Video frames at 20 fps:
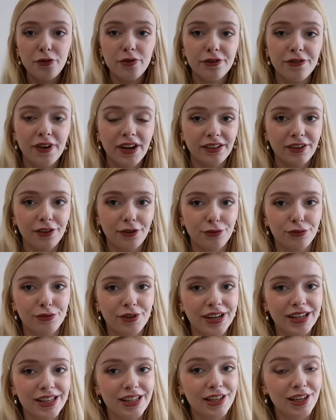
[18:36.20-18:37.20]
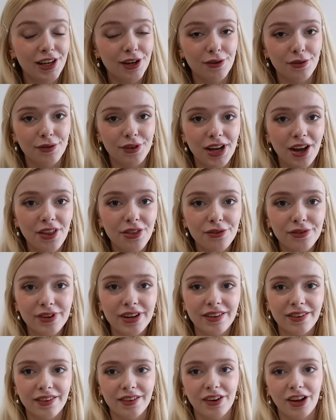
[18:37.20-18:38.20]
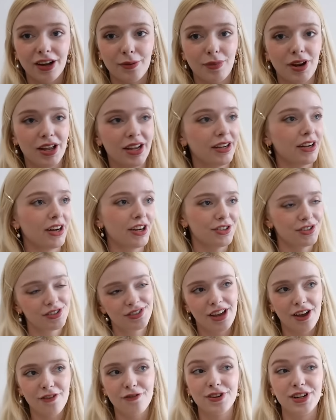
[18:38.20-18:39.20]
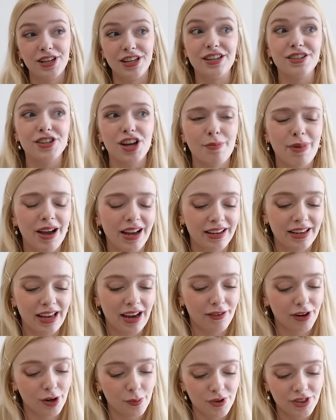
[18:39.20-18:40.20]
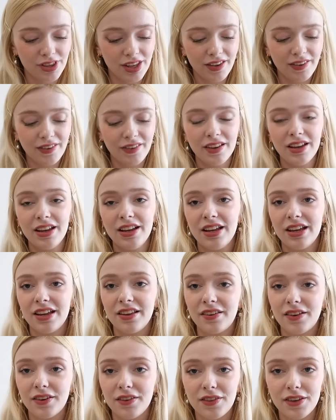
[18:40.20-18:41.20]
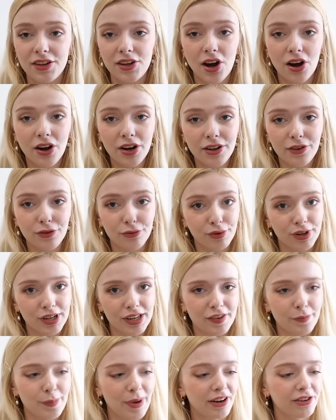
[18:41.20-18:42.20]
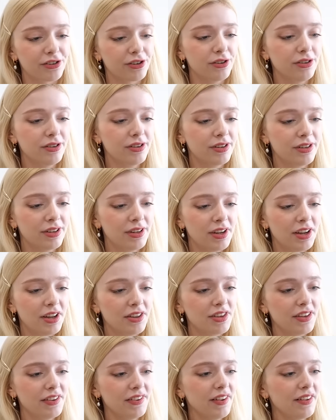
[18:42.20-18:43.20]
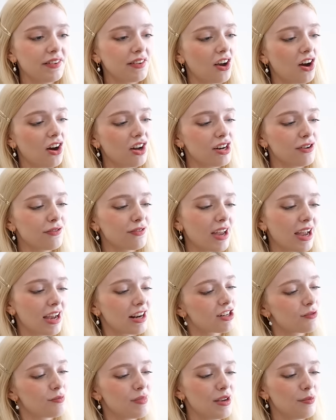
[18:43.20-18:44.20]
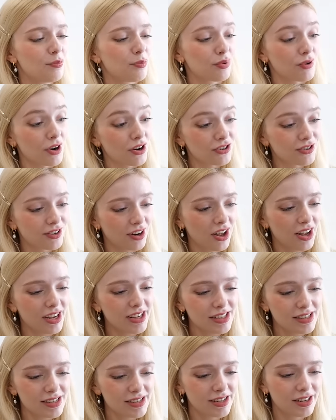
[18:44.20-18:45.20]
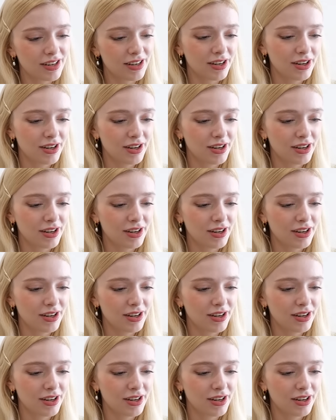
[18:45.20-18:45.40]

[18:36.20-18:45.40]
from the fact it's really cute, the other reason I'm like, I definitely need to go back and carry on with this is because the yarn is really special. This is Cardiff Cashmere Brush Light.